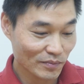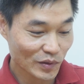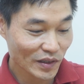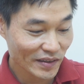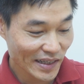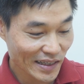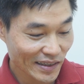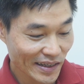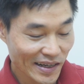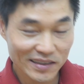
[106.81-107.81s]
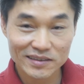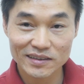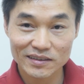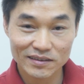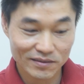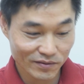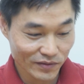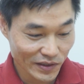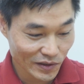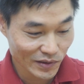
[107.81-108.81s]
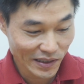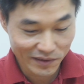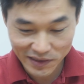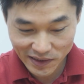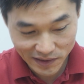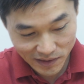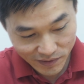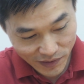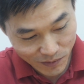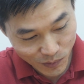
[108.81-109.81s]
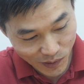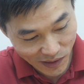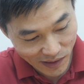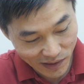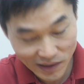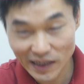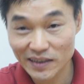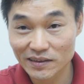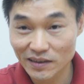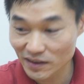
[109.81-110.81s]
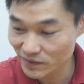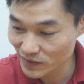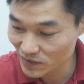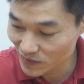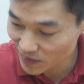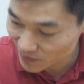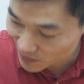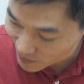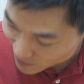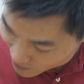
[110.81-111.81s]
More than that, it has the video downlink, 5.8 analog video downlink